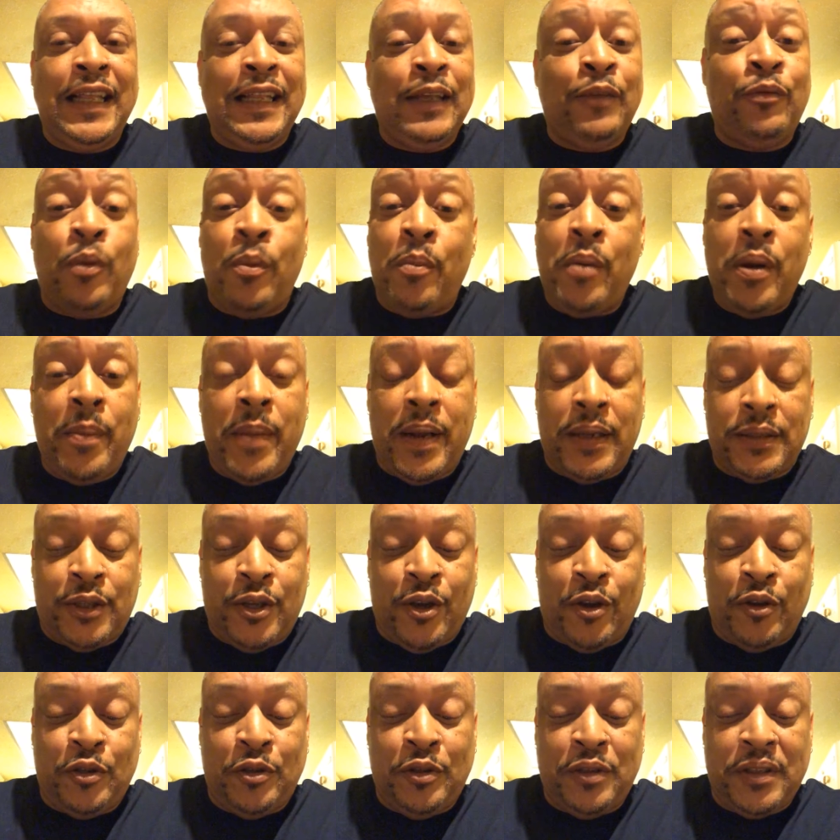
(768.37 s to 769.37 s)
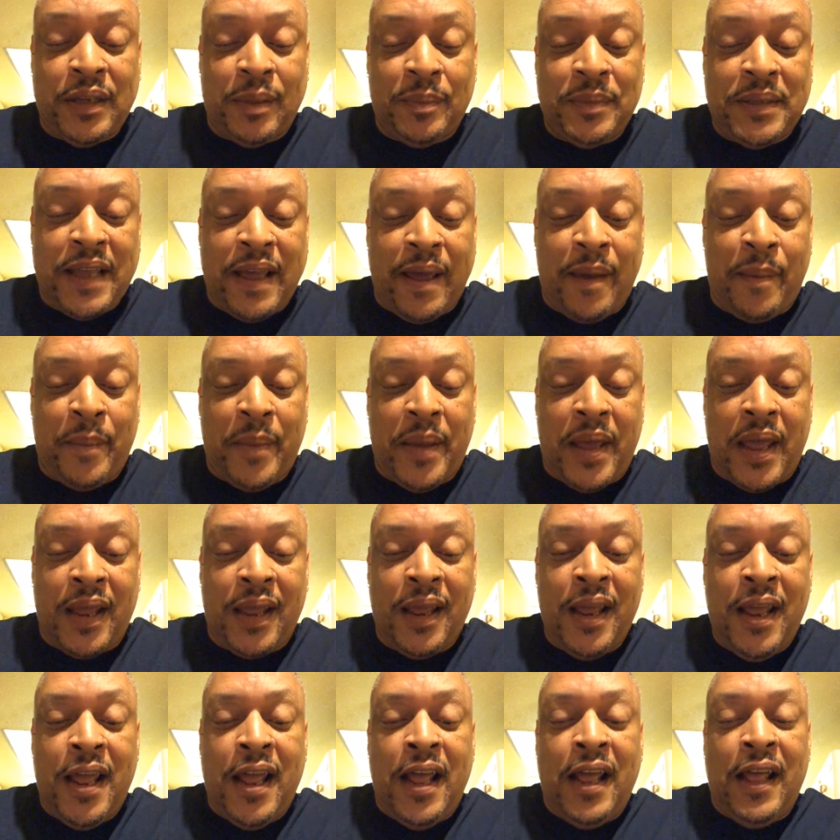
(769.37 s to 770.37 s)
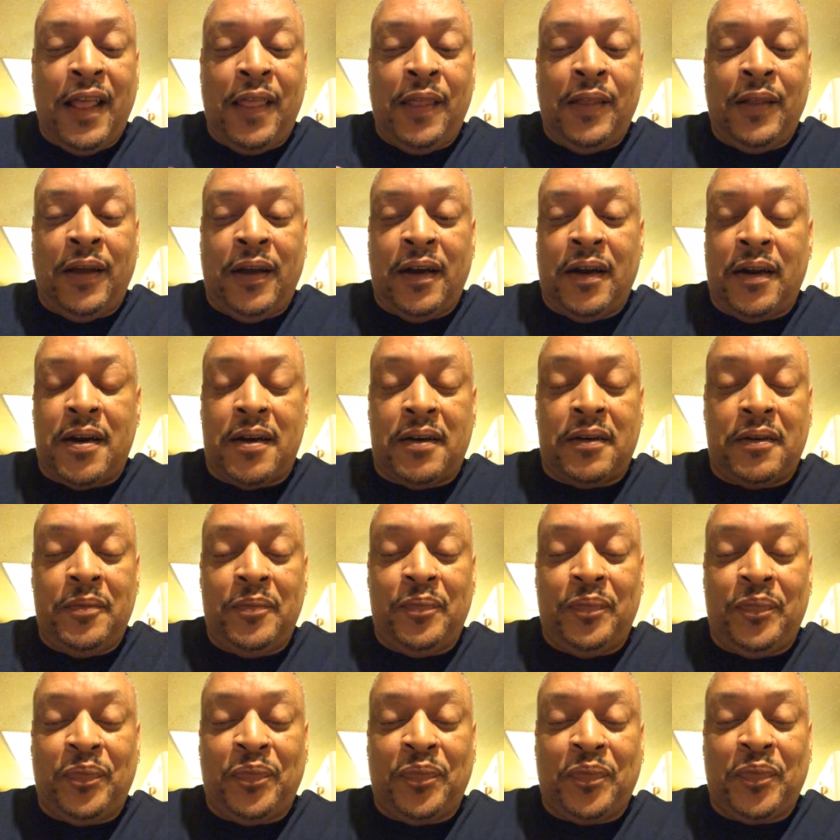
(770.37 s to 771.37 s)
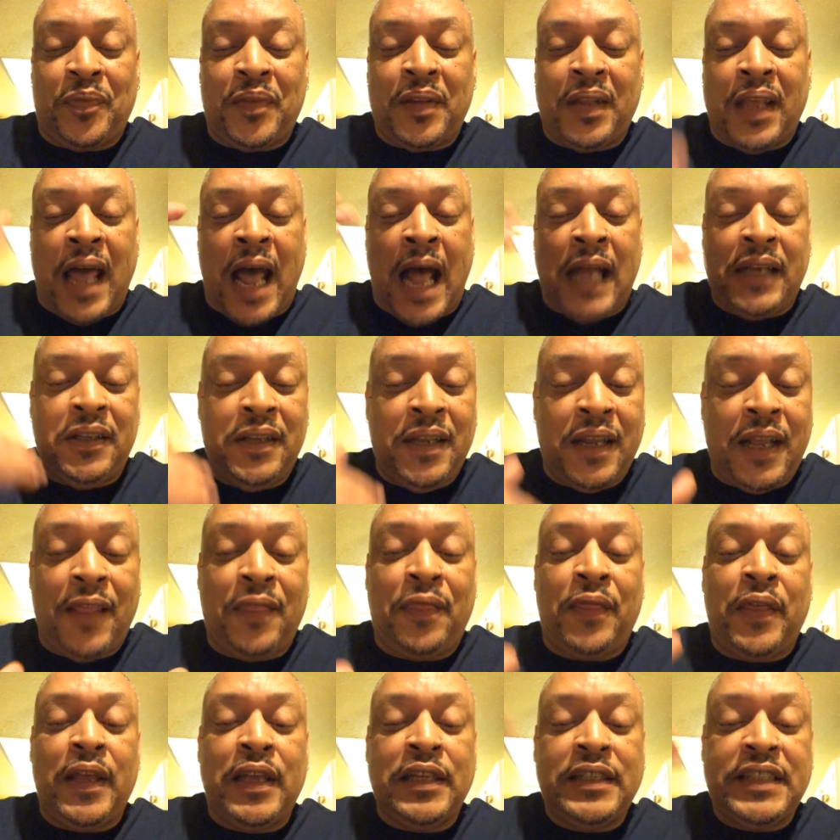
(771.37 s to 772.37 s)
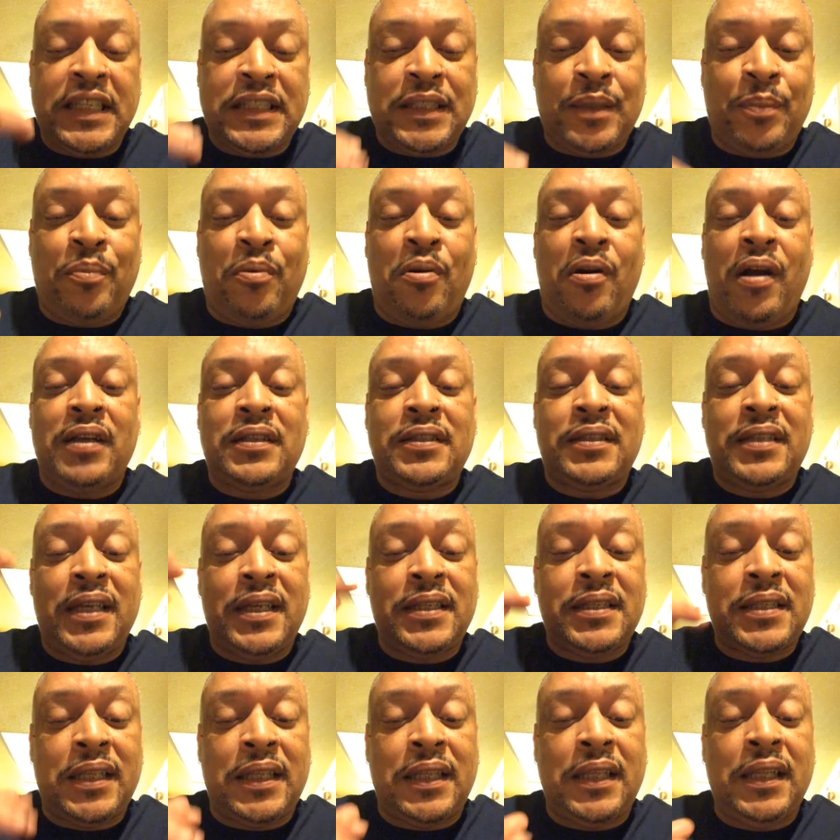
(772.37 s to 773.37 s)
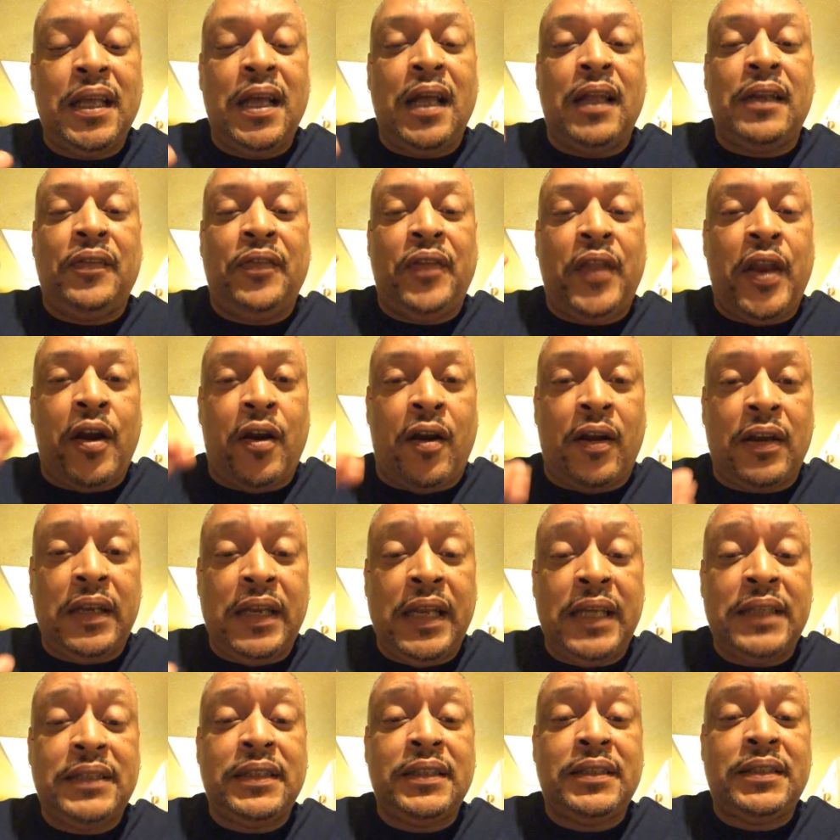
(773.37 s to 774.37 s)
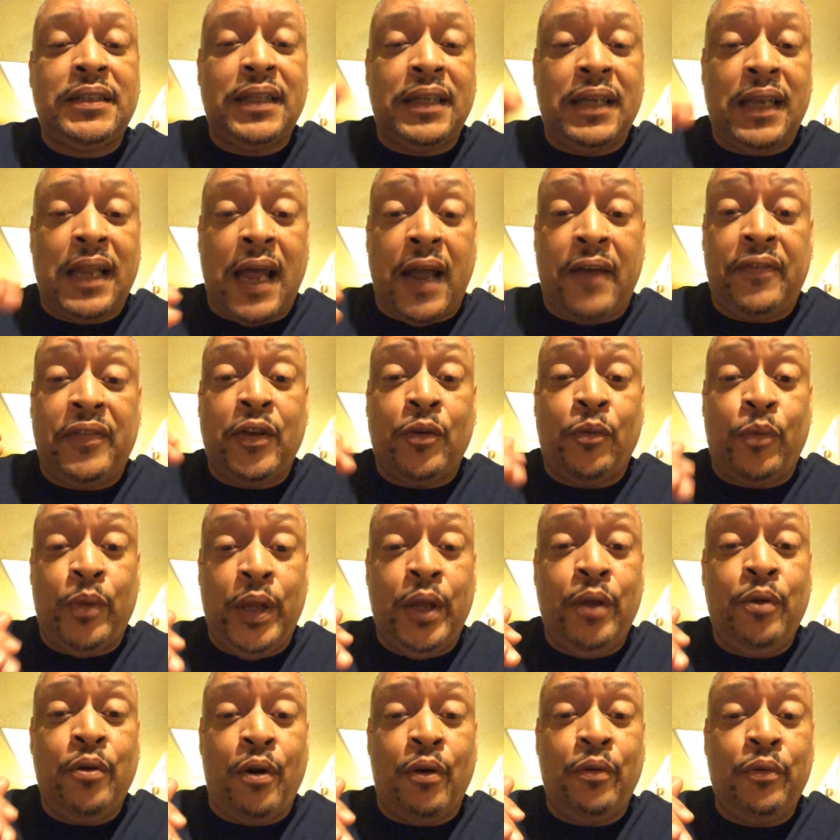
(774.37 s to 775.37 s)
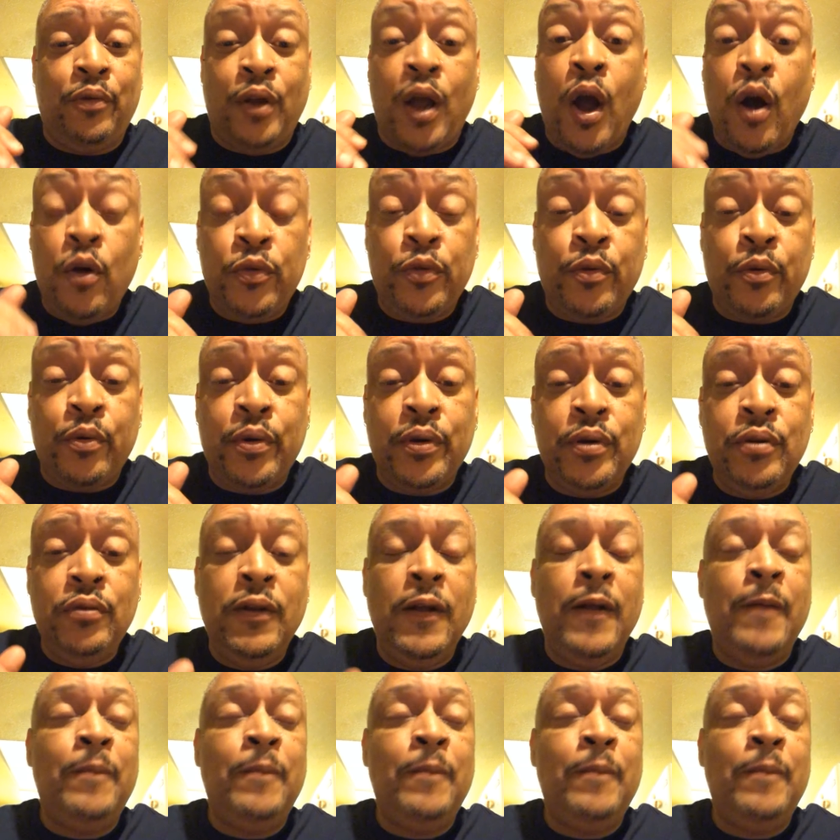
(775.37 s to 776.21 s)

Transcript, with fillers: Remember I told you sometime back, uh, I look at things as a process and there are lessons in life that we go, go through.